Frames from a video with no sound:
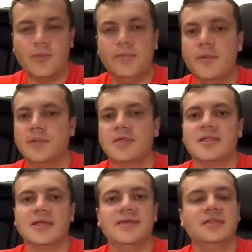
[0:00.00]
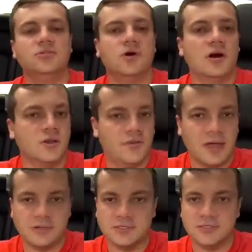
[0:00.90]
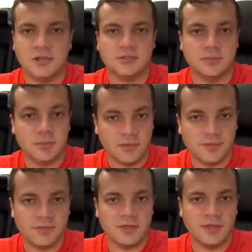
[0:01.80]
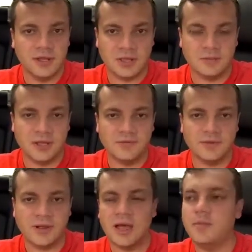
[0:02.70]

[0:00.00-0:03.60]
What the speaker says: many people can I get to $100,000 a month in income level, right?